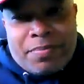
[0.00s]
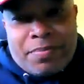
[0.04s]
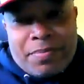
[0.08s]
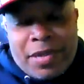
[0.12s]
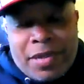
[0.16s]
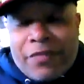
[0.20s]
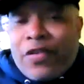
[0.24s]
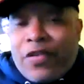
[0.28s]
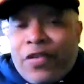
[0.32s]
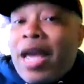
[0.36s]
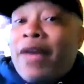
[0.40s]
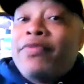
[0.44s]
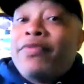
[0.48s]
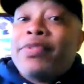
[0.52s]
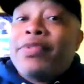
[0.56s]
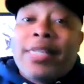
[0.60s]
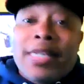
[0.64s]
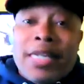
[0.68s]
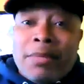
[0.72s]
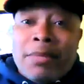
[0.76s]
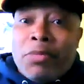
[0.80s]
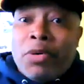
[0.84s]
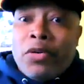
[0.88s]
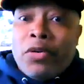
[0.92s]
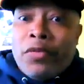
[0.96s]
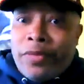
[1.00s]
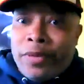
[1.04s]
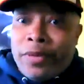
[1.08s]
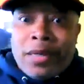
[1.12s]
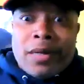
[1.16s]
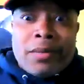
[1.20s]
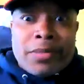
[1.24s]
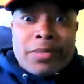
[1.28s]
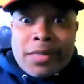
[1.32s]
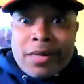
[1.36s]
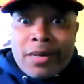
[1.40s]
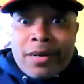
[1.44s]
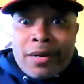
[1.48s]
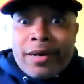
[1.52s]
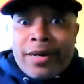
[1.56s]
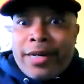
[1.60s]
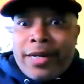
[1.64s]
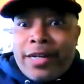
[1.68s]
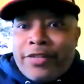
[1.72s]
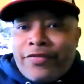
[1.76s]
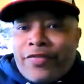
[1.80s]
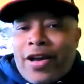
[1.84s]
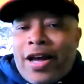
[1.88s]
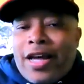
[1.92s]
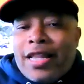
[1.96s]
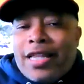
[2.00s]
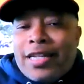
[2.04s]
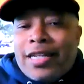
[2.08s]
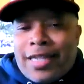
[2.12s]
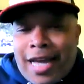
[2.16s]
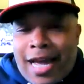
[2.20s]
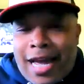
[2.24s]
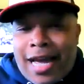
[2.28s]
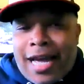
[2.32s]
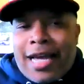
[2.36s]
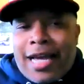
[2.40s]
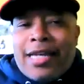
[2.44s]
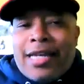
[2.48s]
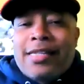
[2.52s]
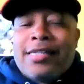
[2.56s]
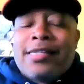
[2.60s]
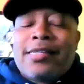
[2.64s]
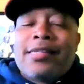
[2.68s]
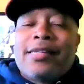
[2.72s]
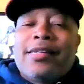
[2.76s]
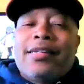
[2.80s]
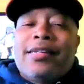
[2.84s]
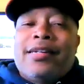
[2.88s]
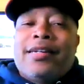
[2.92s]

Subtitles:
if you haven't seen the movie, I'm sorry. His father dies.